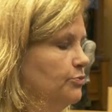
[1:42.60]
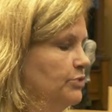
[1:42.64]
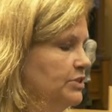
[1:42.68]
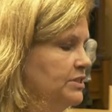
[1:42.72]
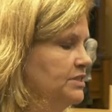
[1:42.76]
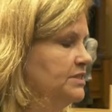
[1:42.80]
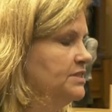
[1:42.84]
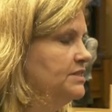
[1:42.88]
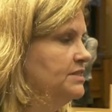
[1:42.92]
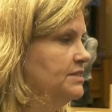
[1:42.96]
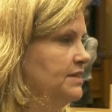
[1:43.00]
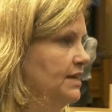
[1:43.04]

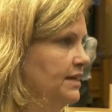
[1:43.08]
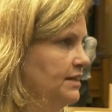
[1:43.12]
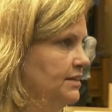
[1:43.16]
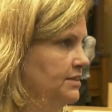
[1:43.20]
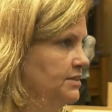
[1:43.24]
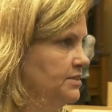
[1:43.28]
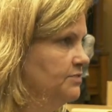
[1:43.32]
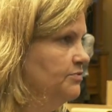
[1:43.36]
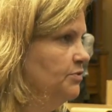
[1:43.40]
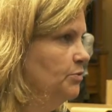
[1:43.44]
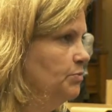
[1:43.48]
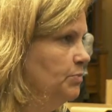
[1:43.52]
risk
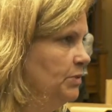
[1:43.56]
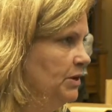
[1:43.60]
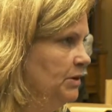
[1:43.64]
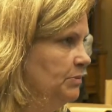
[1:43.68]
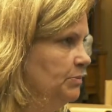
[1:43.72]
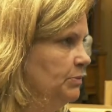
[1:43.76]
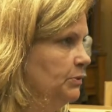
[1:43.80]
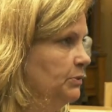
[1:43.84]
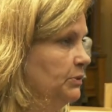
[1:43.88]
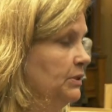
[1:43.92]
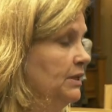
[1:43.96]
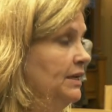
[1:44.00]
status for
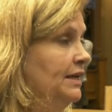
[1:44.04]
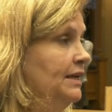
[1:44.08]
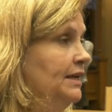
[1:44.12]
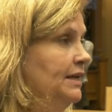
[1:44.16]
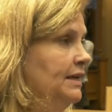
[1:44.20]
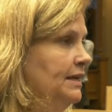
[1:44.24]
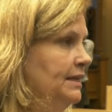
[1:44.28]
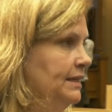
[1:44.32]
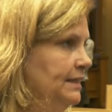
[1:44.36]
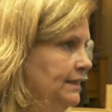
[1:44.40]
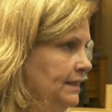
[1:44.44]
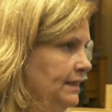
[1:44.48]
people
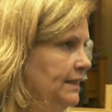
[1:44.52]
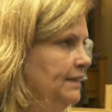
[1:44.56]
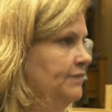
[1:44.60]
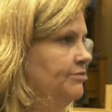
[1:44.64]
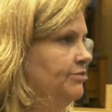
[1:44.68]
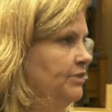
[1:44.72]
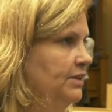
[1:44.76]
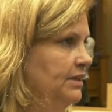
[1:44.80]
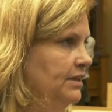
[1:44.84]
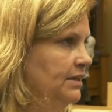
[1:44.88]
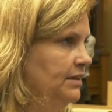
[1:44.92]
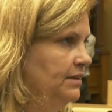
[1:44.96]

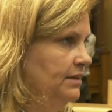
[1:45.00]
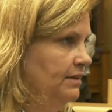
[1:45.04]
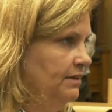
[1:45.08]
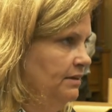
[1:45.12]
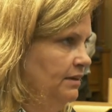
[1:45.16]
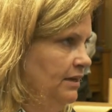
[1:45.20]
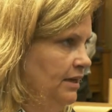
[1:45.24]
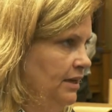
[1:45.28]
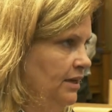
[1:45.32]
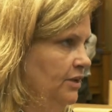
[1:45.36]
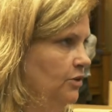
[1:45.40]
Living